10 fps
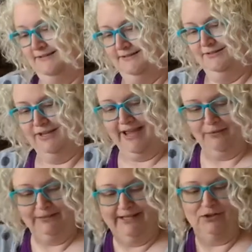Look
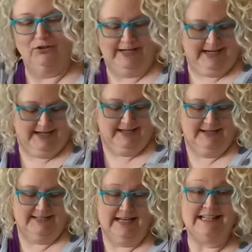how little it
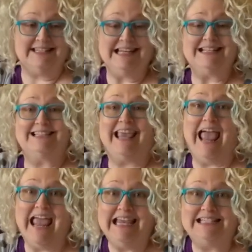is, and it's in its
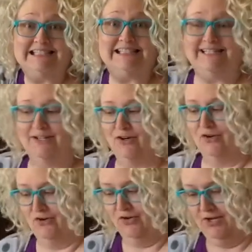case still.